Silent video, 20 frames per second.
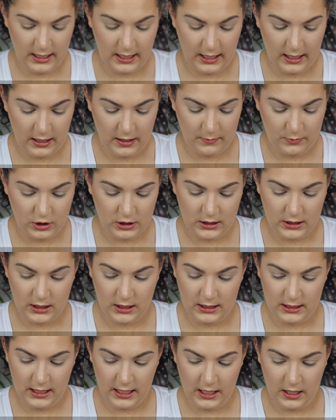And I'm just
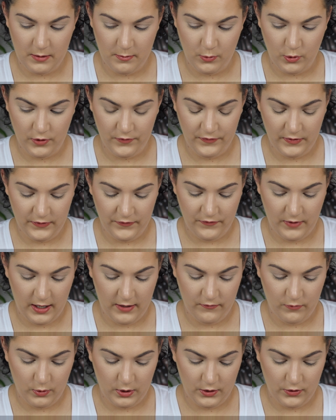going to take a Morphe
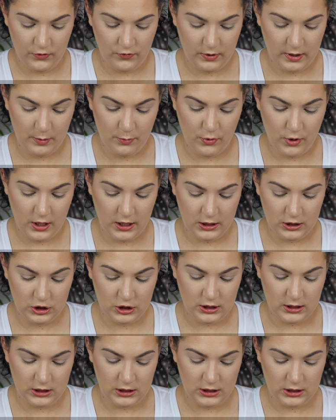513 brush.